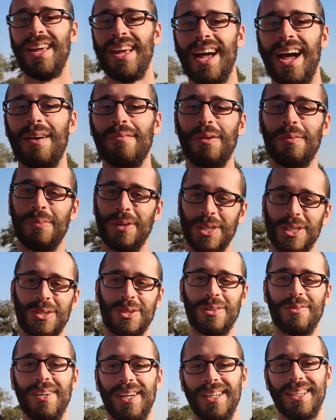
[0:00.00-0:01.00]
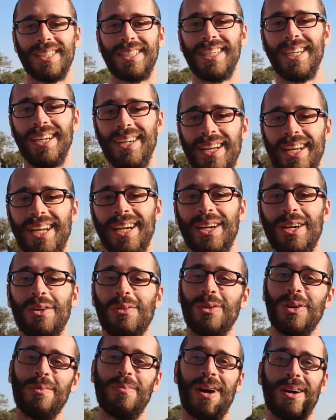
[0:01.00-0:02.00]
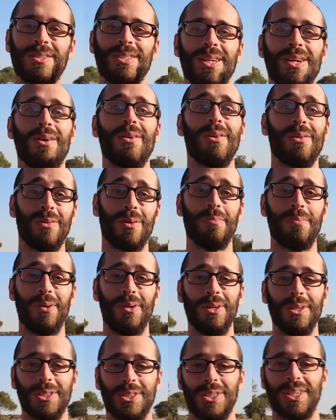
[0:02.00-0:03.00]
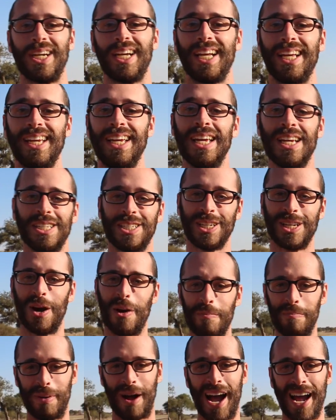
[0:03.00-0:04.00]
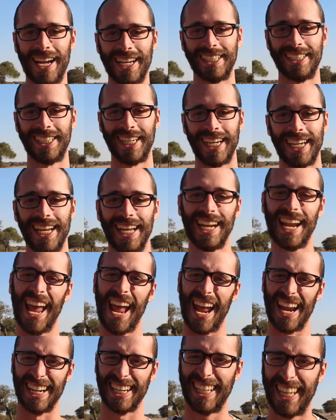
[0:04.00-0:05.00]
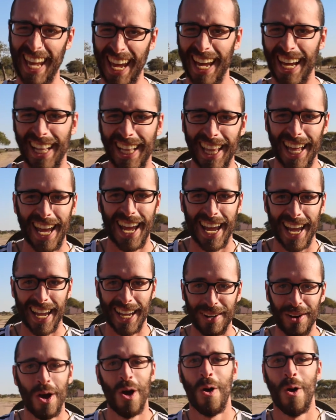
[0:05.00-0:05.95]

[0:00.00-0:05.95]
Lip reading: I'm a Peace Corps volunteer here, and we're about to go to a poultry to go buy a chicken and kill it.